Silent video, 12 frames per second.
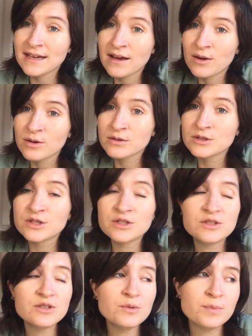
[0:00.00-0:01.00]
sound
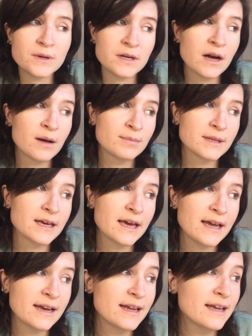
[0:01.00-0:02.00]
super
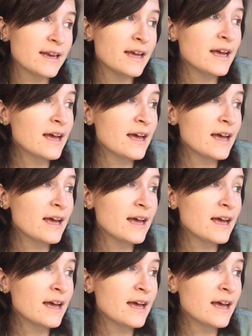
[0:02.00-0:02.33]
complicated